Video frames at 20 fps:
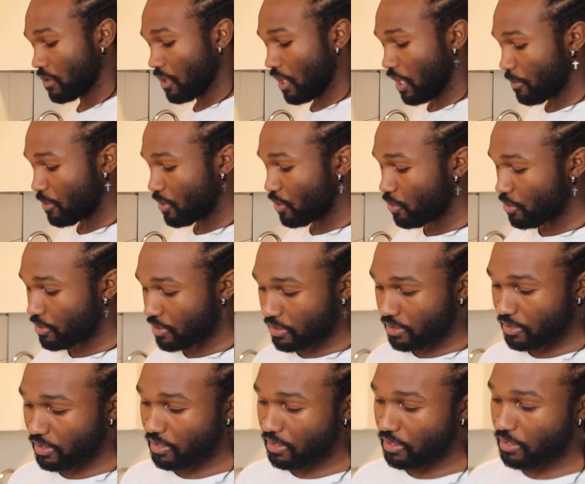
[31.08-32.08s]
I'll be
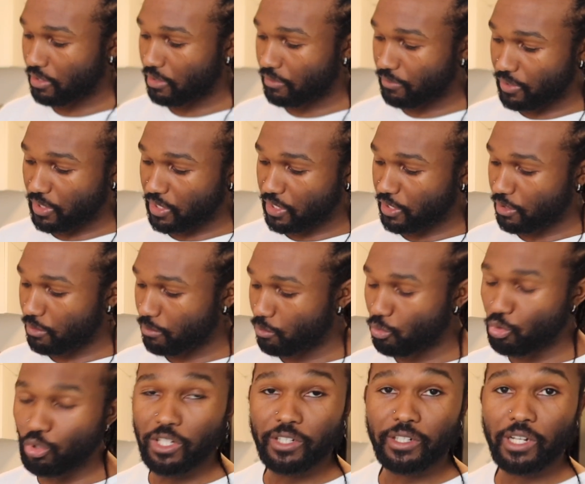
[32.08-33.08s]
using the vegan
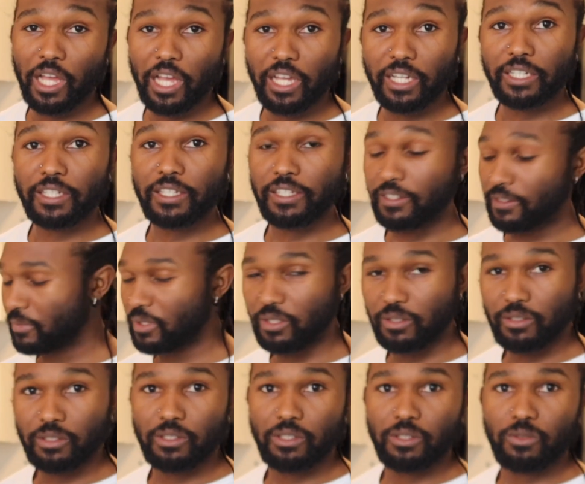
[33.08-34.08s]
Molenhack.
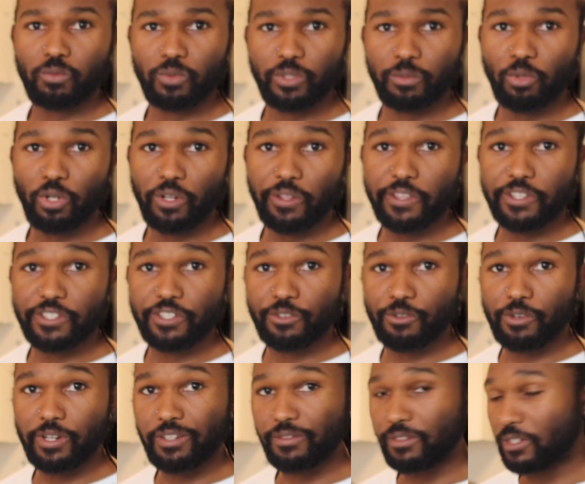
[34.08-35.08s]
We bought this in
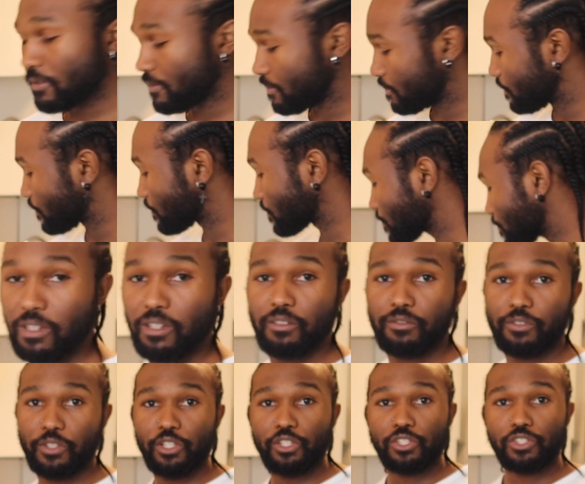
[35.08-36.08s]
Raven.
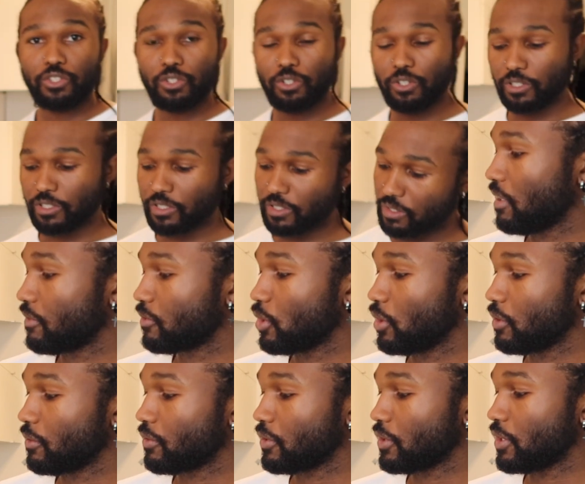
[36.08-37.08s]
For the sauce, I've
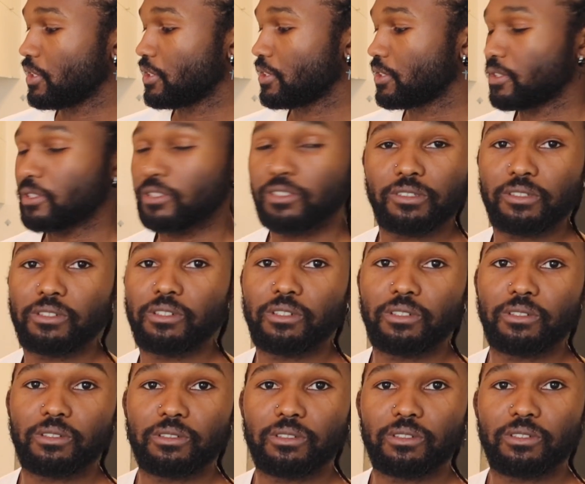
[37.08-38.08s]
gone for this,
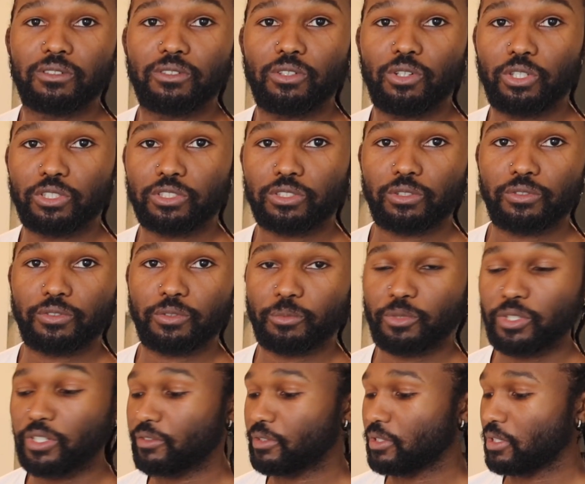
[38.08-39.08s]
also from
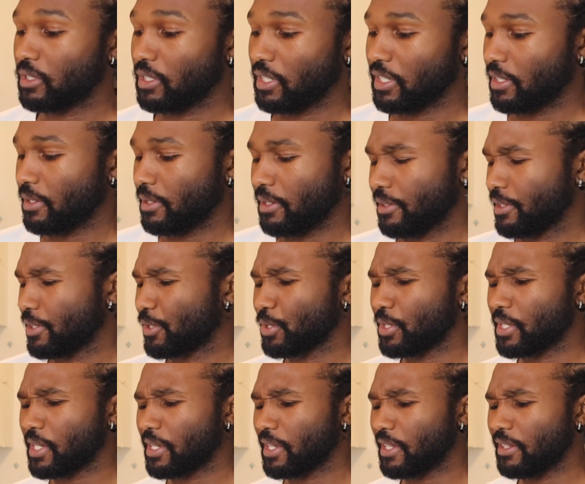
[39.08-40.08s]
Raven. I think
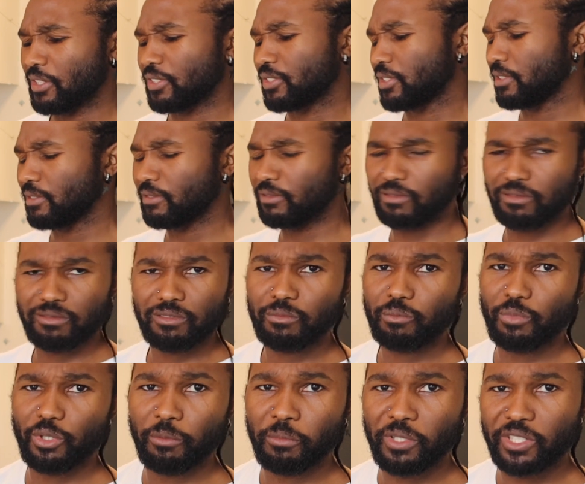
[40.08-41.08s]
you can get this in
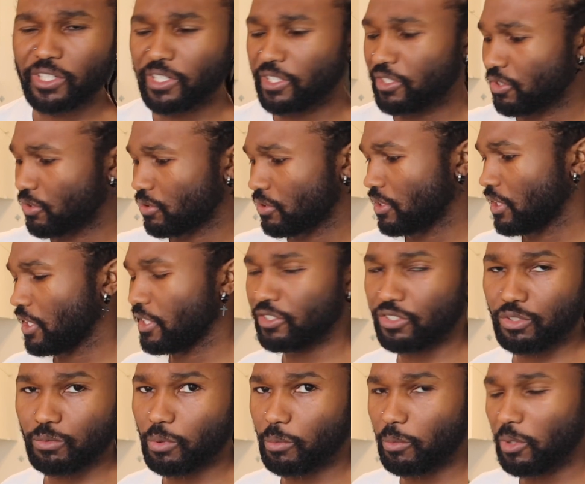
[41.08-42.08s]
pretty much any
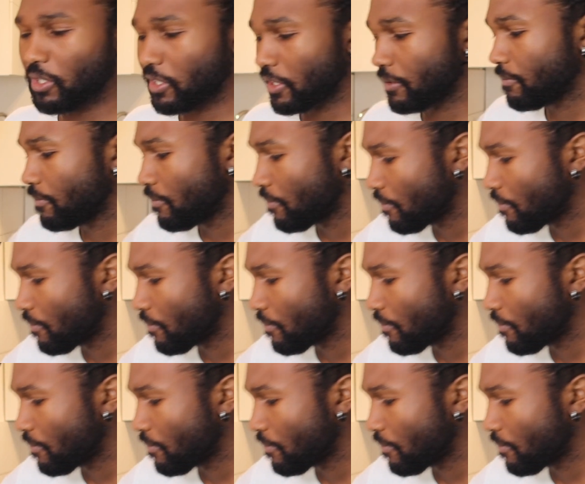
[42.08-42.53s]
supermarket.